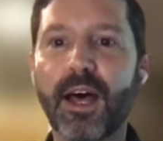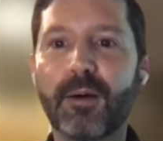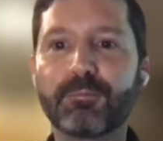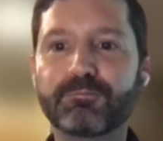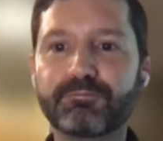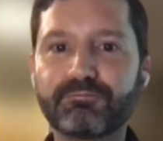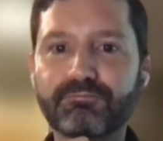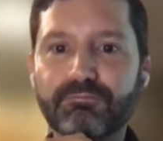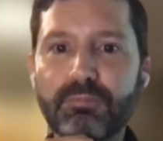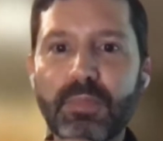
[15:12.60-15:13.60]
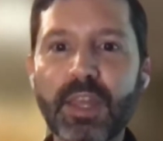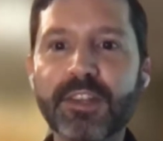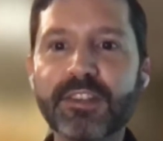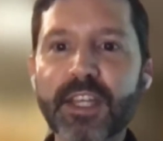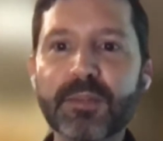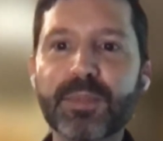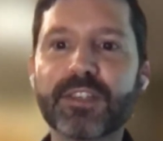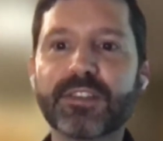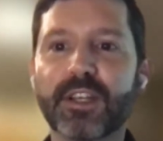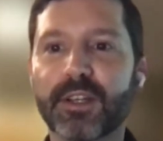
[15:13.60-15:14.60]
And the second
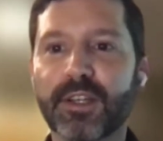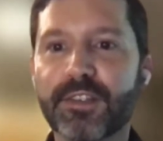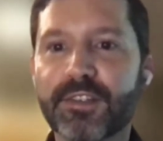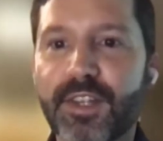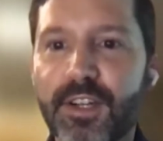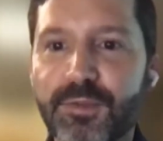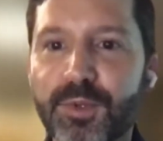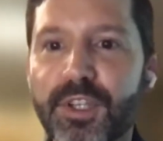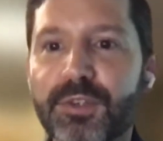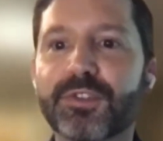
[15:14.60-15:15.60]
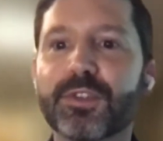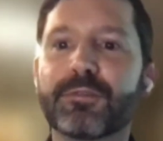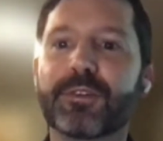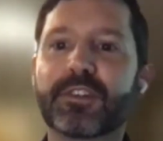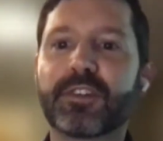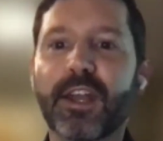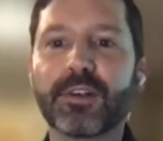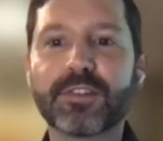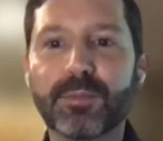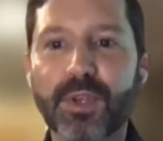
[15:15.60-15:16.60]
piece here is that it's really crucial for
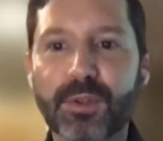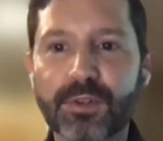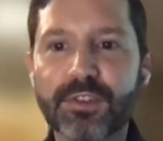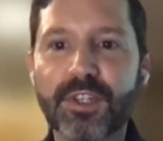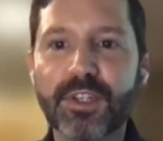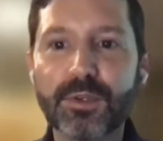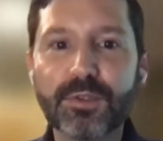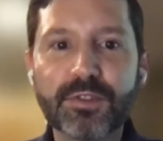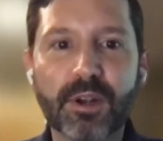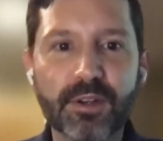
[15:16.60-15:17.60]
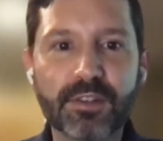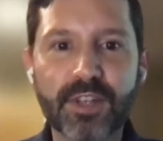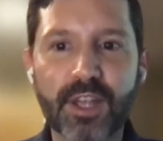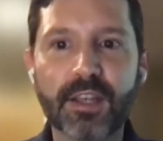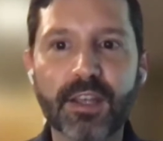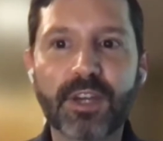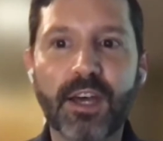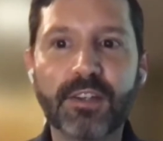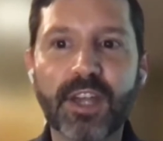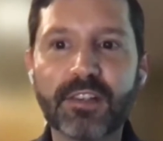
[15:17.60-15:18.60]
designers and builders to use their understanding of
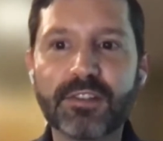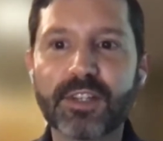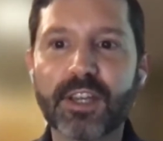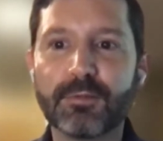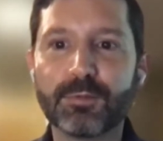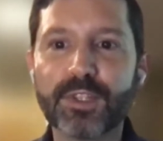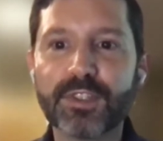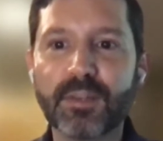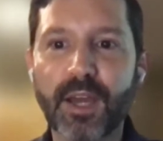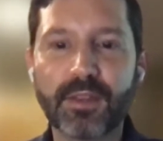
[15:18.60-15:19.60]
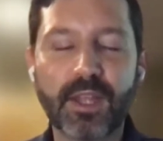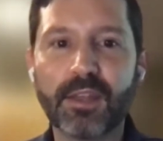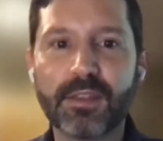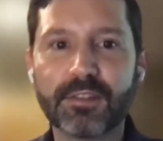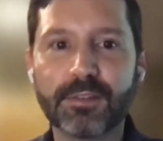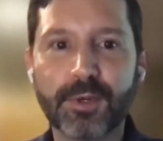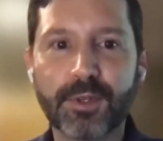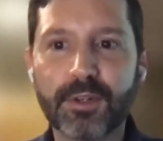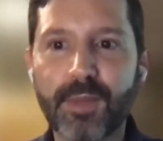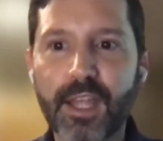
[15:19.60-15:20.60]
context to kind of reason about the ethics of
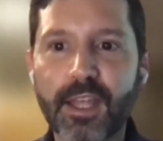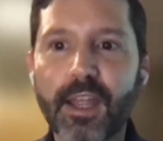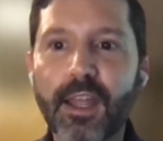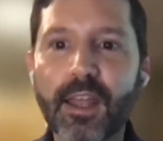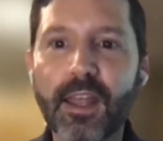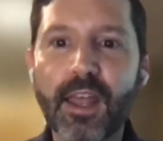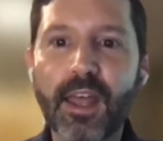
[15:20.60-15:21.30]
what they're making,